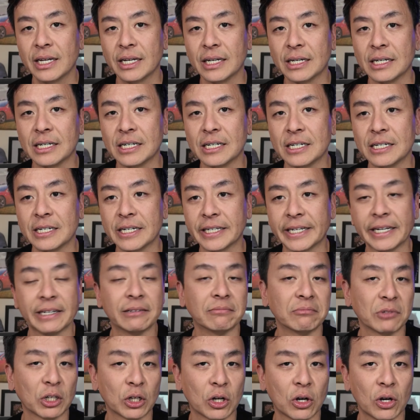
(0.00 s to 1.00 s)
Uh,
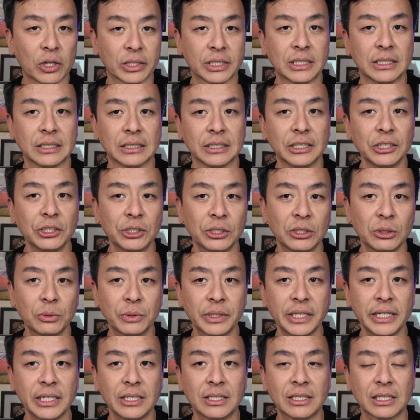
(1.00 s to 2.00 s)
again, the cost is an issue
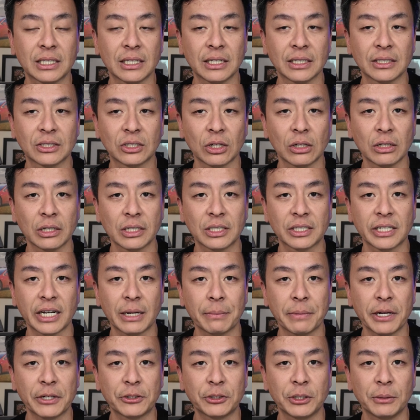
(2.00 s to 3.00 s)
with these solid
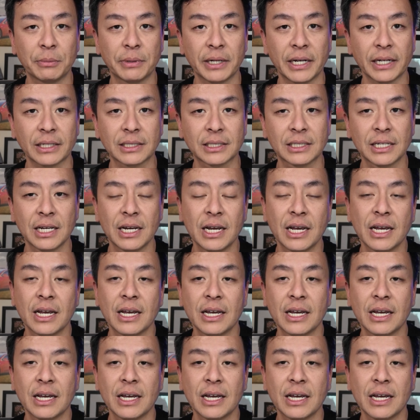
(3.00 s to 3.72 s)
state battery packs.